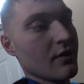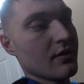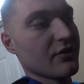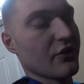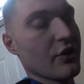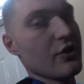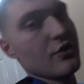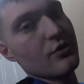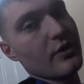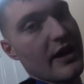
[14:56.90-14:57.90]
to show
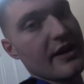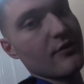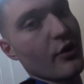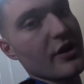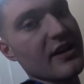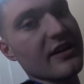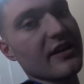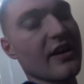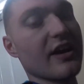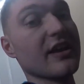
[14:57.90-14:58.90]
you kind of where you need to
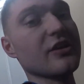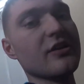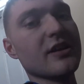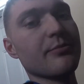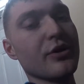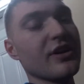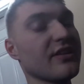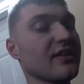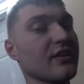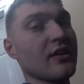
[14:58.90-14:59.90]
cut, and you need to put
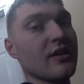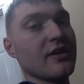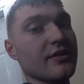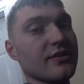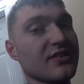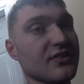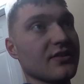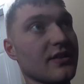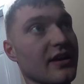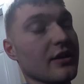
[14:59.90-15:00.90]
the
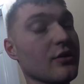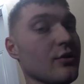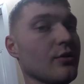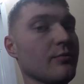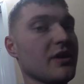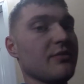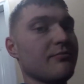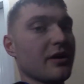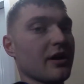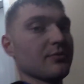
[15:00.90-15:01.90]
new mid
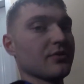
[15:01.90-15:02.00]
pipes